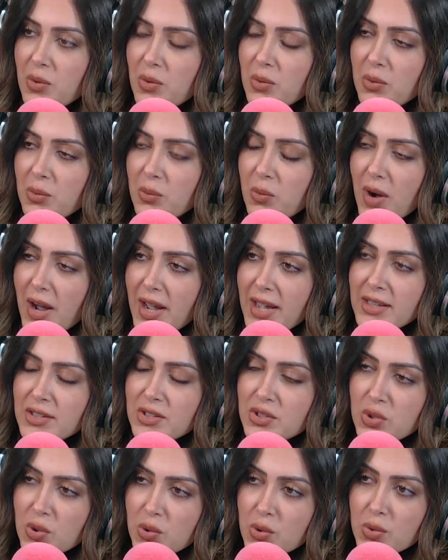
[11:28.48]
why
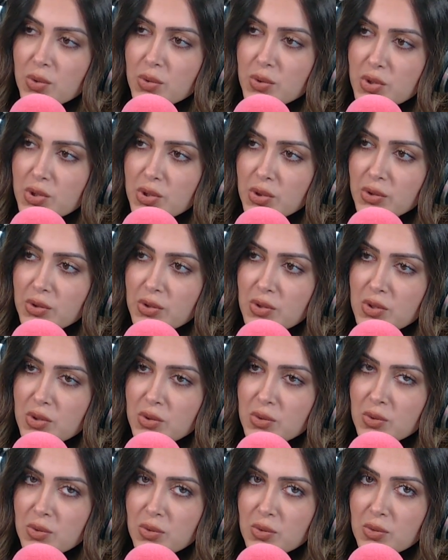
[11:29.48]
it's so crucial
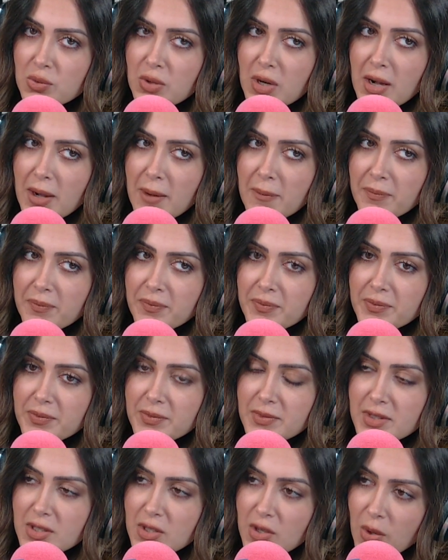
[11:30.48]
to uh,
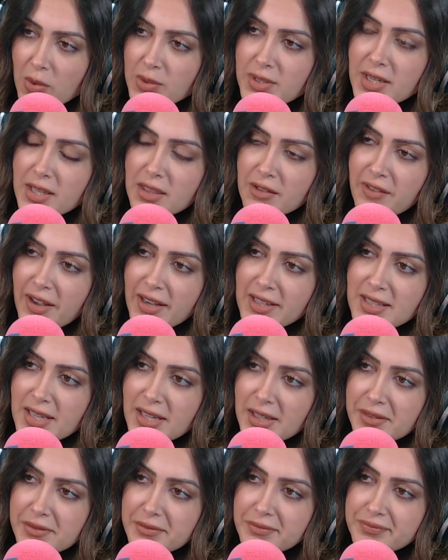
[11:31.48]
to go take the
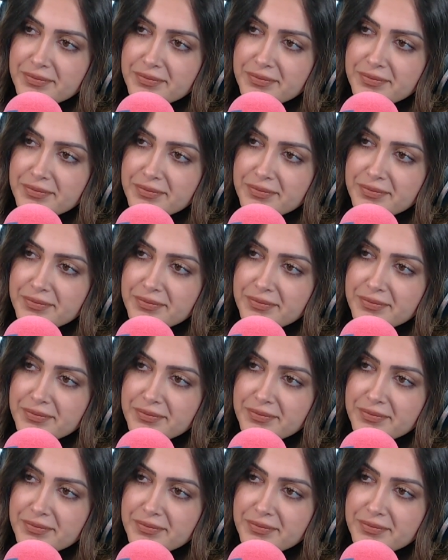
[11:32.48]
vaccine.